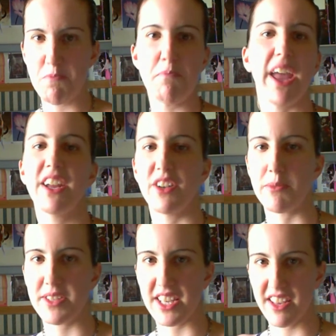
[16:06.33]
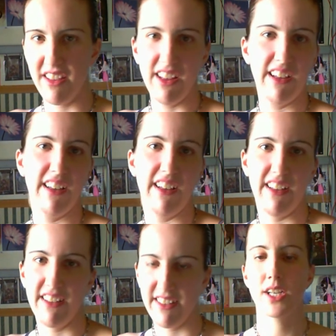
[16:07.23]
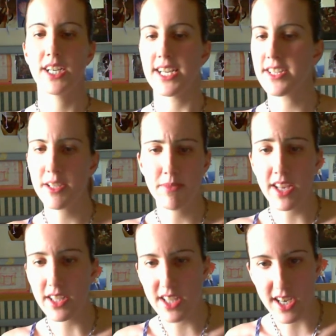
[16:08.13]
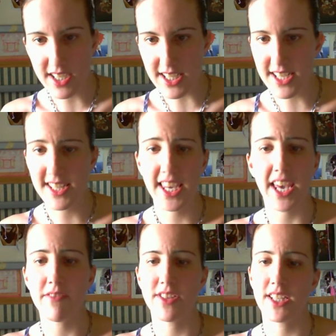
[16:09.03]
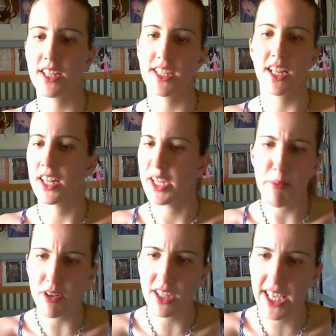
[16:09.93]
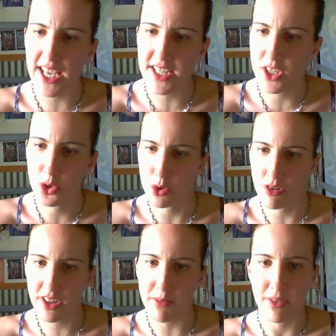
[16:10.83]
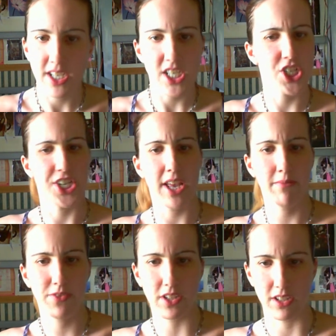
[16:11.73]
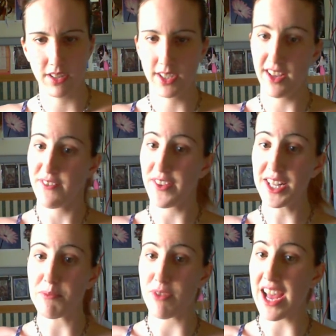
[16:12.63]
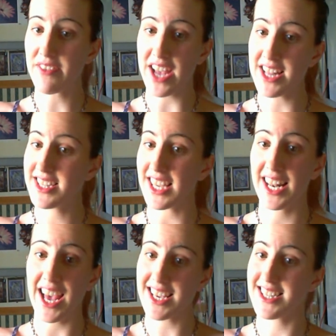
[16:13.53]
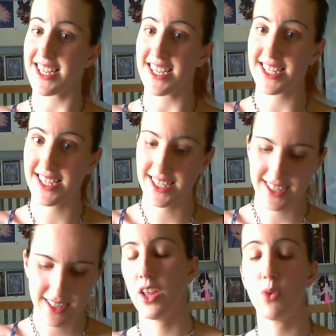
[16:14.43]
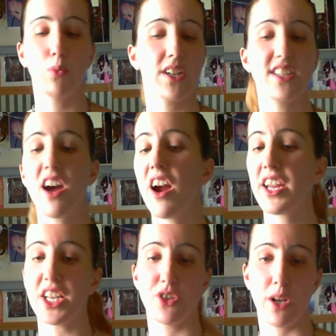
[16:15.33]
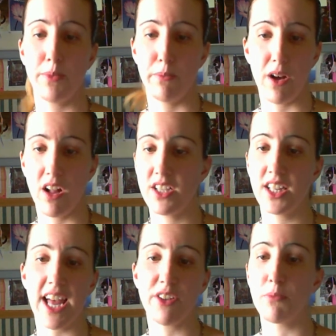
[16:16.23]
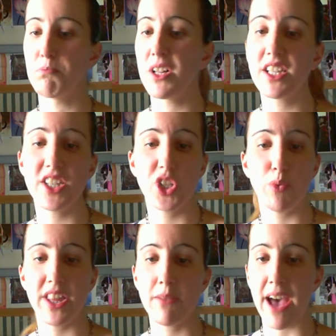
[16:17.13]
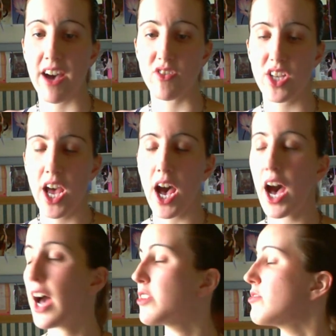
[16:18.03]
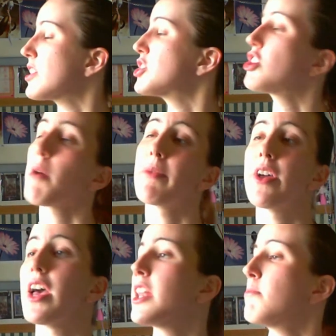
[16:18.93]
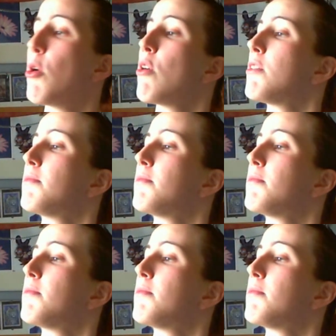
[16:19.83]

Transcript: bankruptcy. It seems like Target has caved in and let the liberal gays control them. Shameful. Philip Radovansky likes this. Well, Target dropped the ball and allowed the bullies to win them out. I do not shop there anymore.